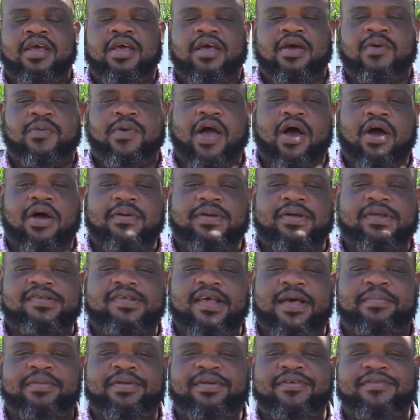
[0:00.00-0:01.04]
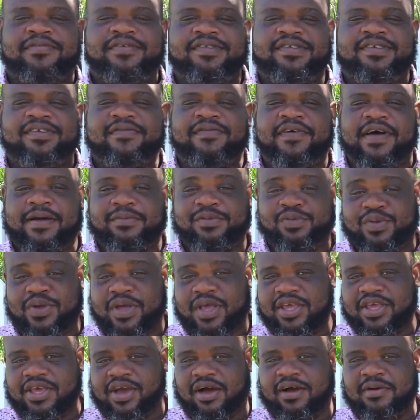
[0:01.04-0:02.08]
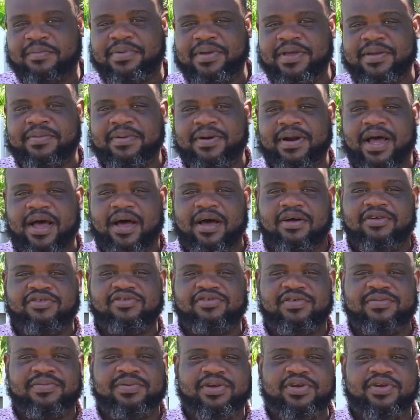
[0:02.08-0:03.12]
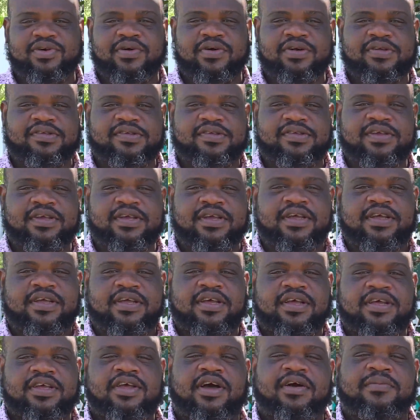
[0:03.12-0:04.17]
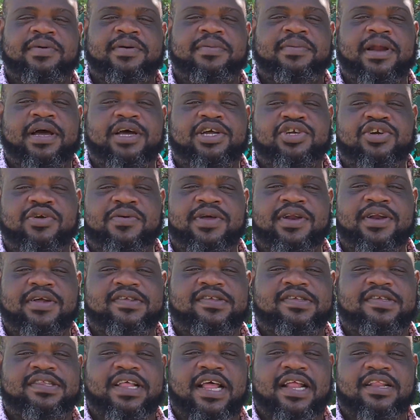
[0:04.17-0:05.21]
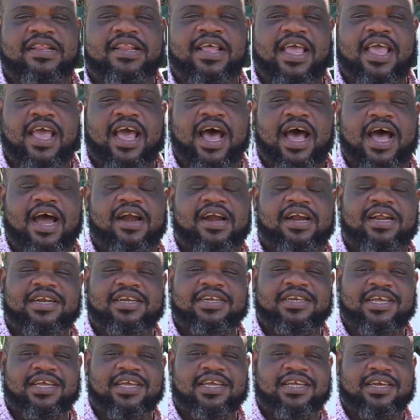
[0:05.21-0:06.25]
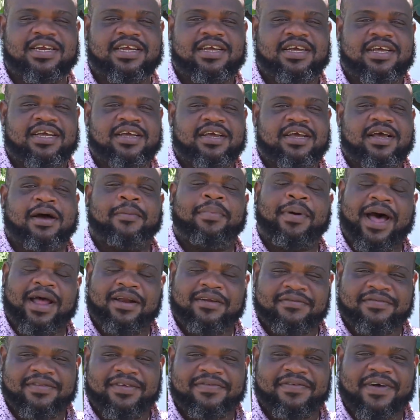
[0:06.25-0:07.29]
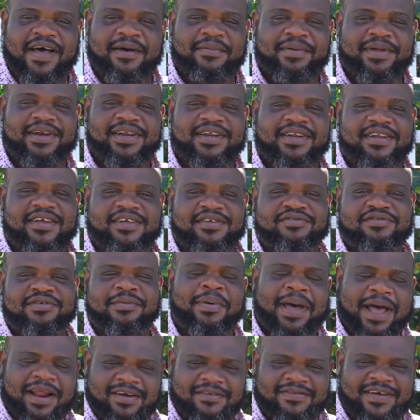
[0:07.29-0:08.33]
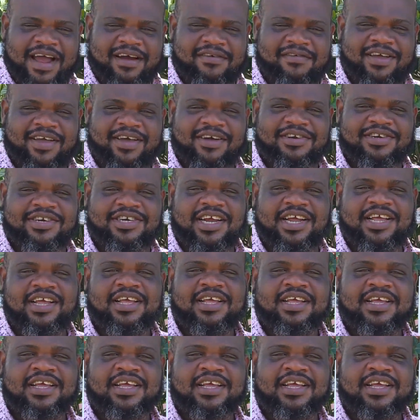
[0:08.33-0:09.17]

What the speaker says: We are always happy to visit farms where young people are entrepreneurs. young people are showing us that they are indeed a part of the farming industry, a part of agriculture.